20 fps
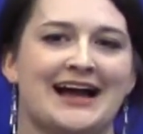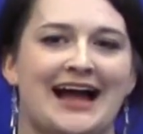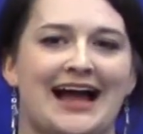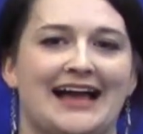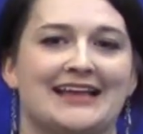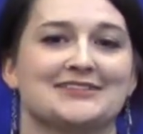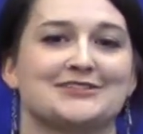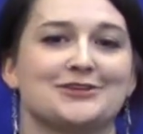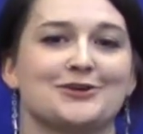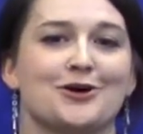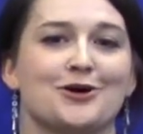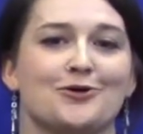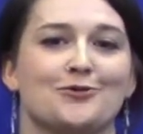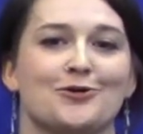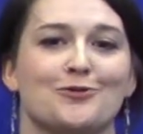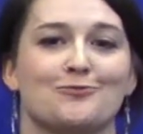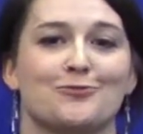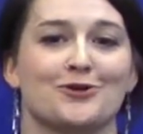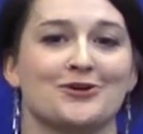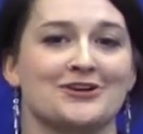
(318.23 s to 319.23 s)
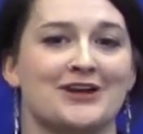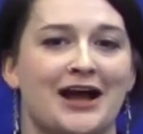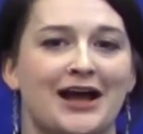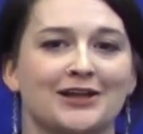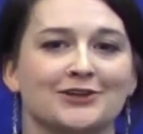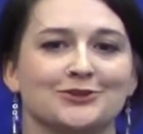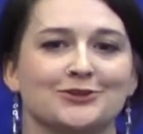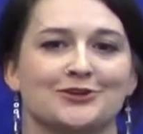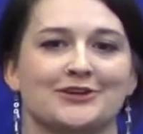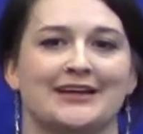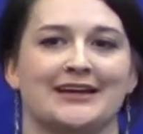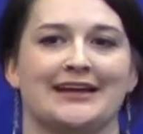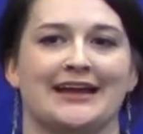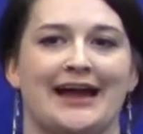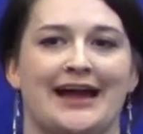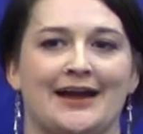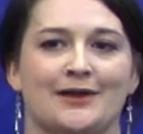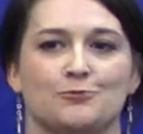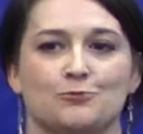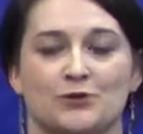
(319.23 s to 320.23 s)
And so we're not looking
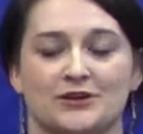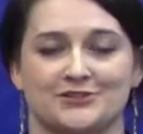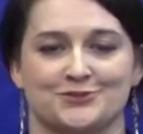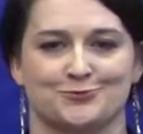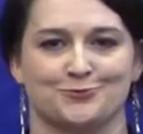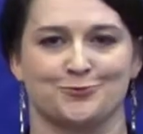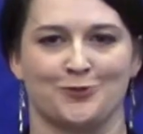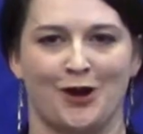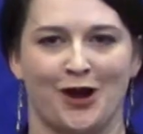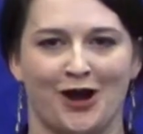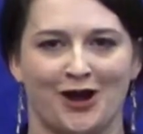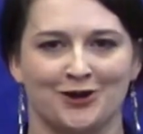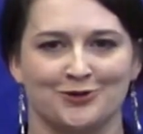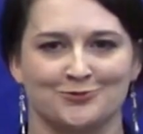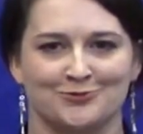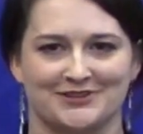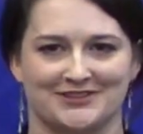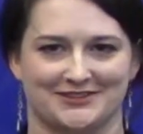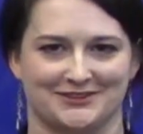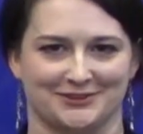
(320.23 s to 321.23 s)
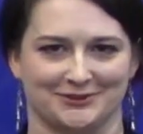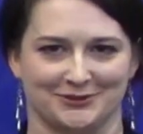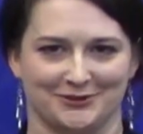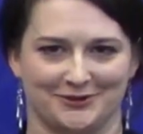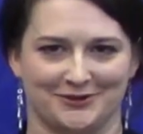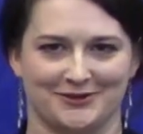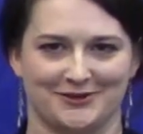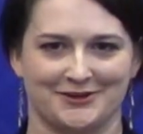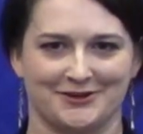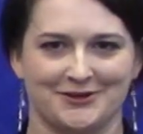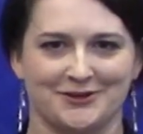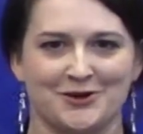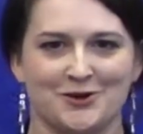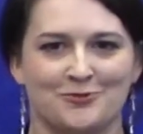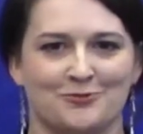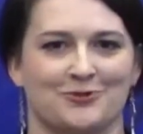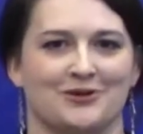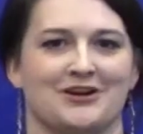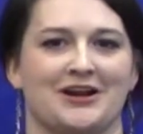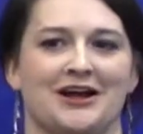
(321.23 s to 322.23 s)
at what's wrong with the learner.
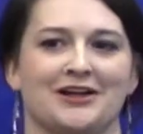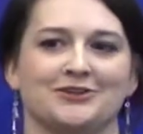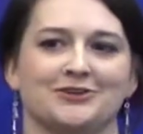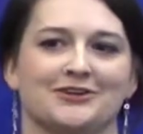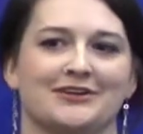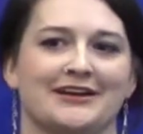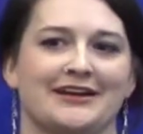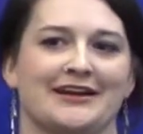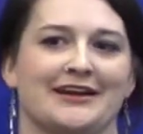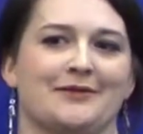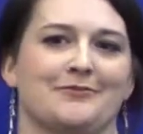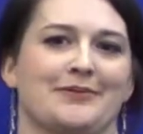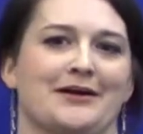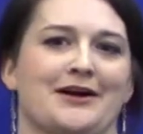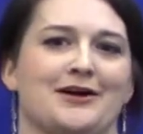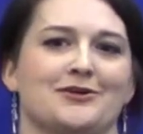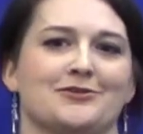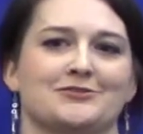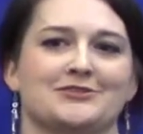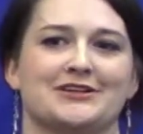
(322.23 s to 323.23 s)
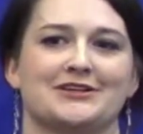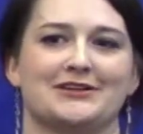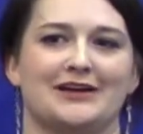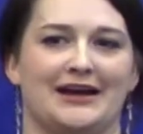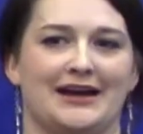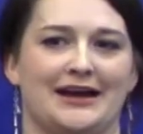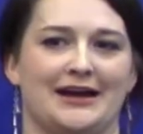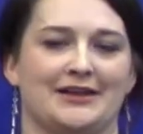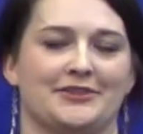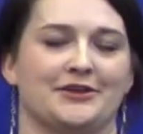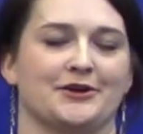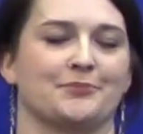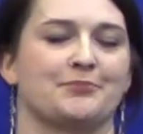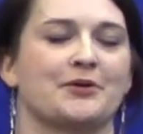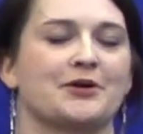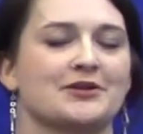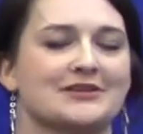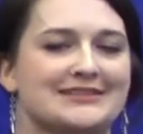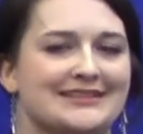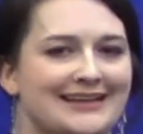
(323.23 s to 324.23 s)
We're not looking about their
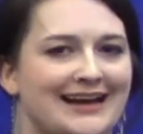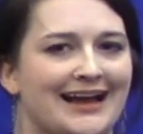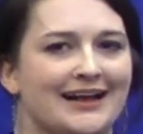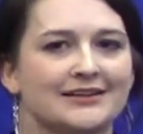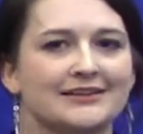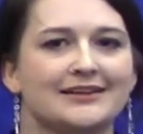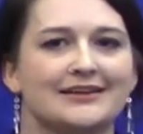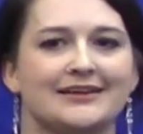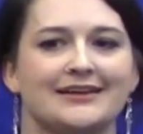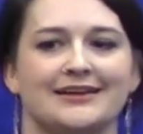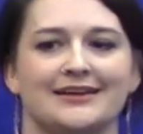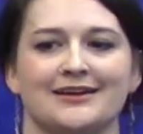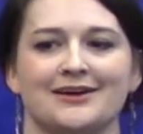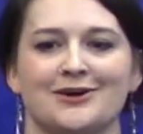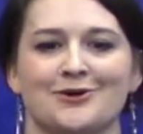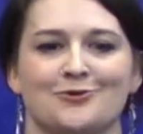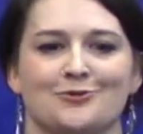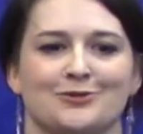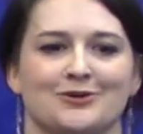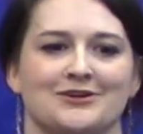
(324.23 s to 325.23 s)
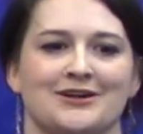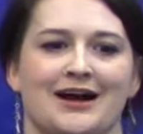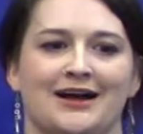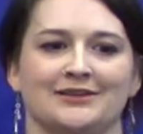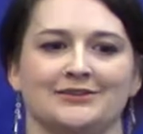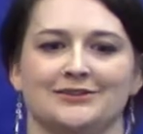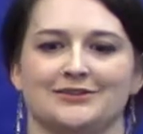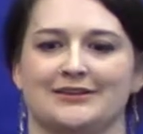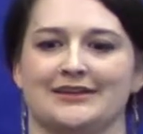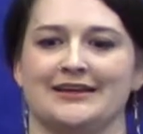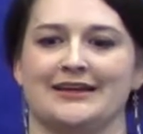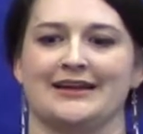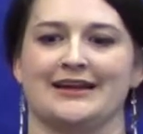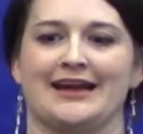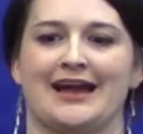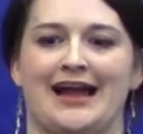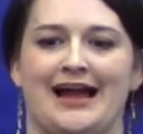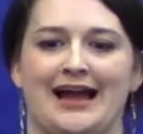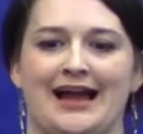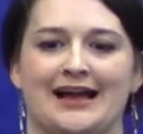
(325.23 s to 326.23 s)
personality. We're not looking
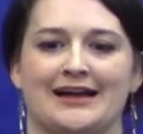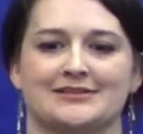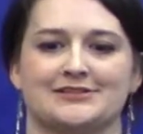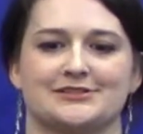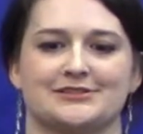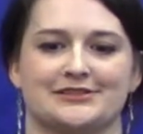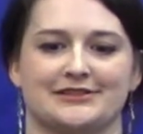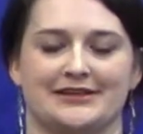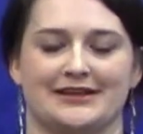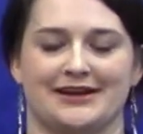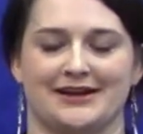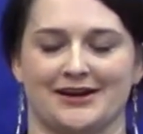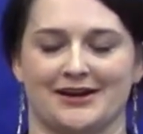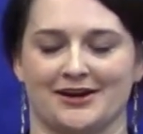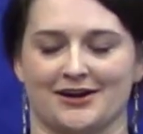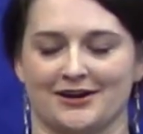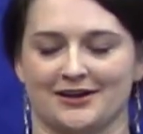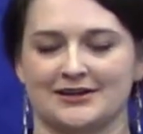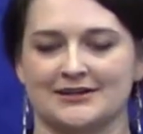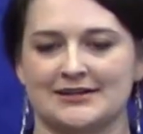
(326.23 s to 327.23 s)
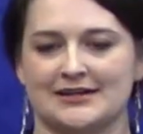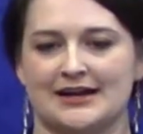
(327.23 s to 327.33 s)
at their